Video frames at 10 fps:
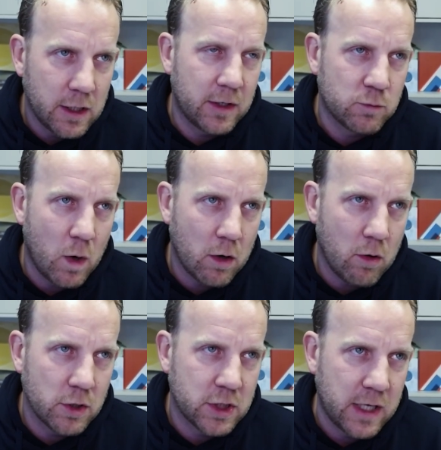There's one
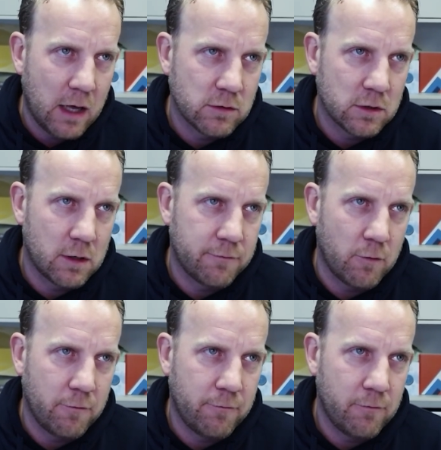college counselor
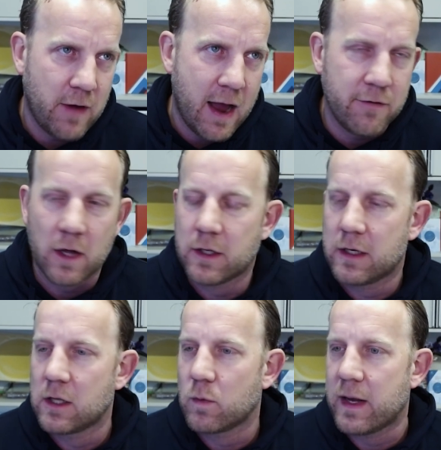for
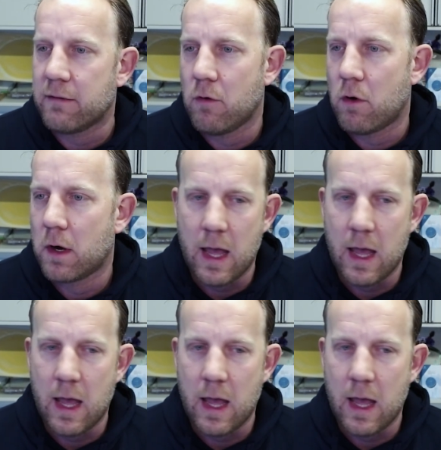524.